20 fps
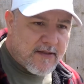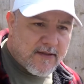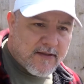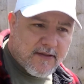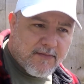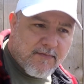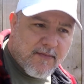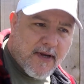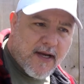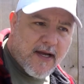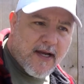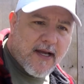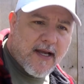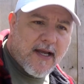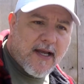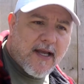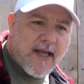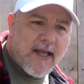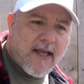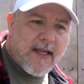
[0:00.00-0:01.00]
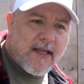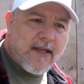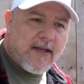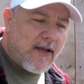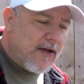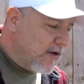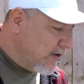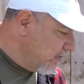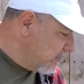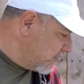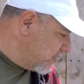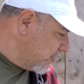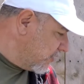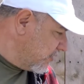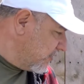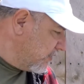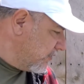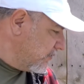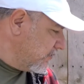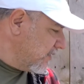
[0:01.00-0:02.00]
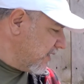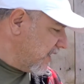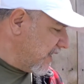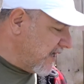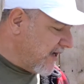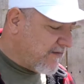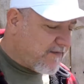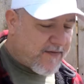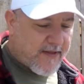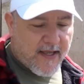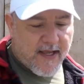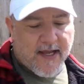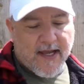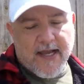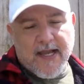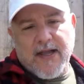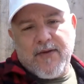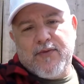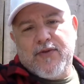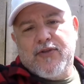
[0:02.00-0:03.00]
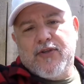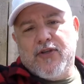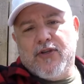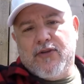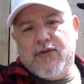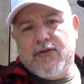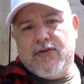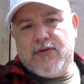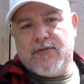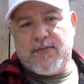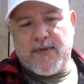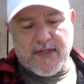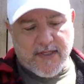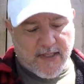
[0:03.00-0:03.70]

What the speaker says: my go-to knife that I would use because